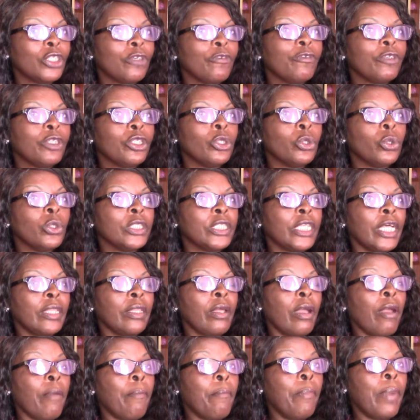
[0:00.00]
for those that
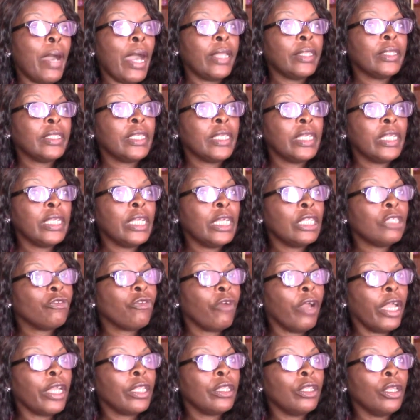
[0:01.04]
are battling it
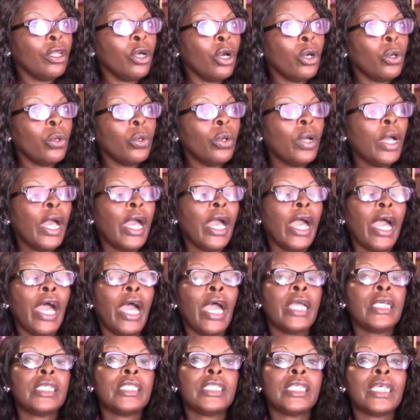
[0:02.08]
right now,
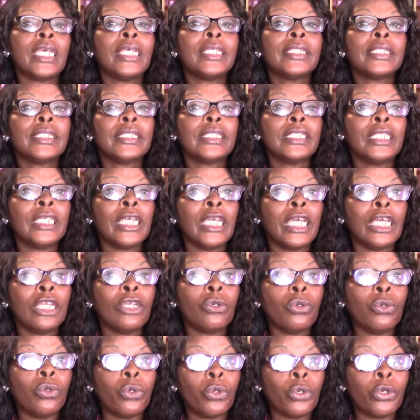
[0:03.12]
I say stay the
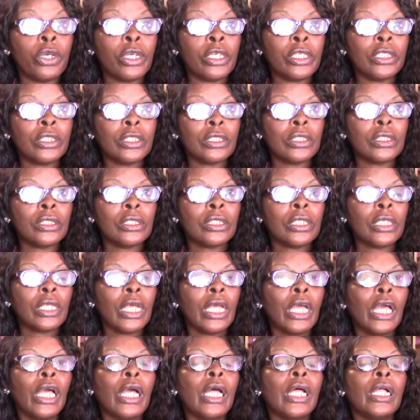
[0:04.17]
course,
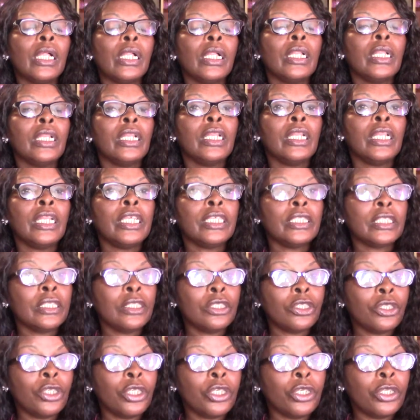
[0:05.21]
listen
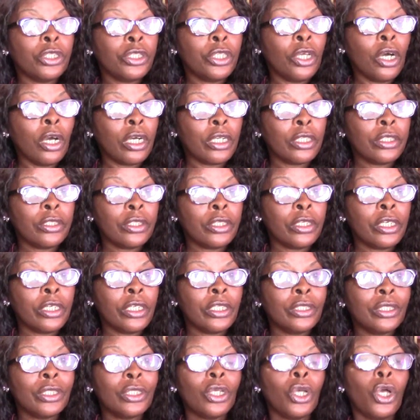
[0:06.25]
to your
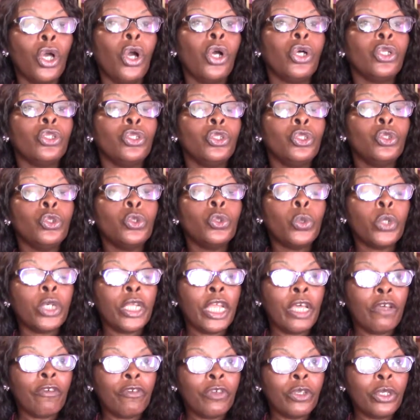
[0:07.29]
doctors, do
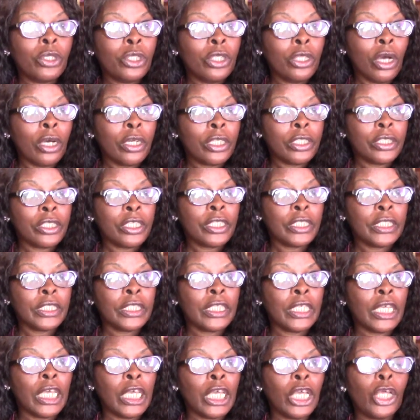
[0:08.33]
whatever your doctors
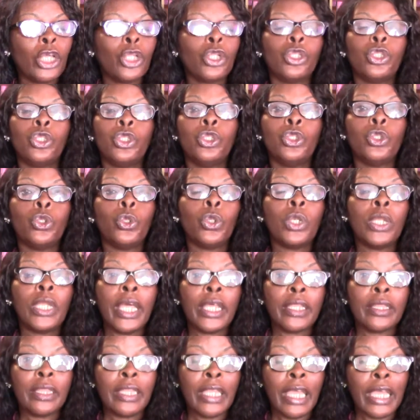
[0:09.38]
say. Don't
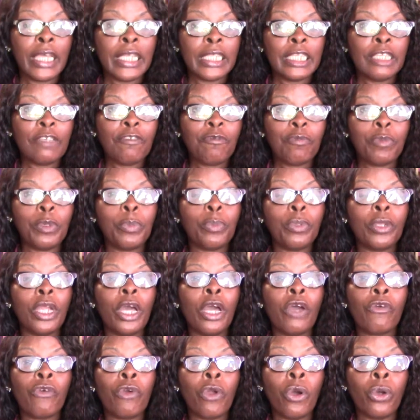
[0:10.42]
let negative people
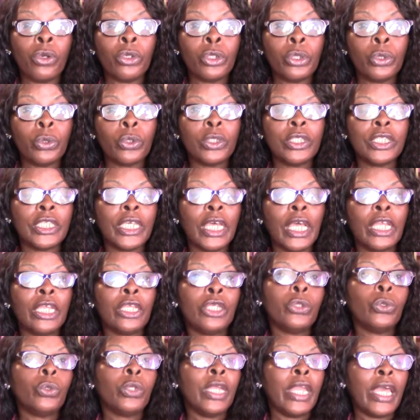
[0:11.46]
around you telling
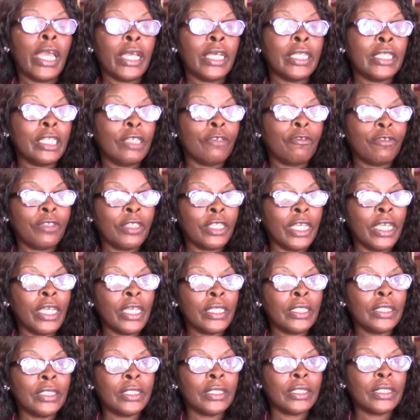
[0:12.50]
you negative
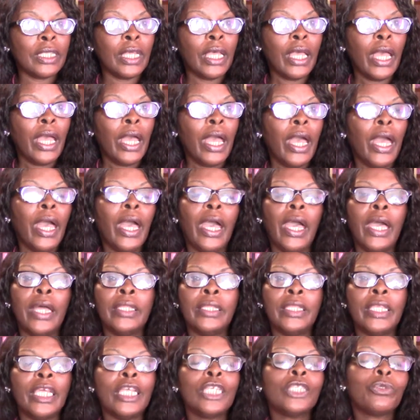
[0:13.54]
things, and
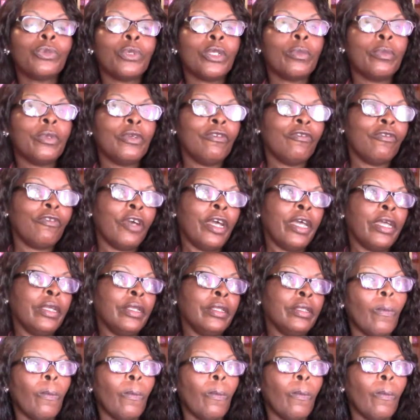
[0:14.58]
things will be fine.